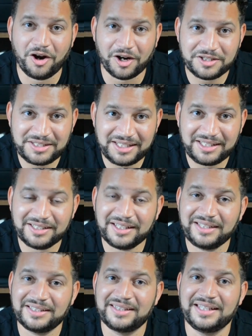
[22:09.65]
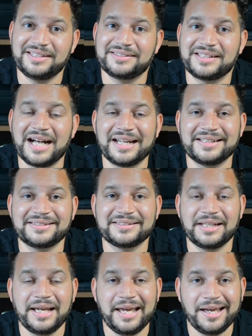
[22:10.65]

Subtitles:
articulate the things God has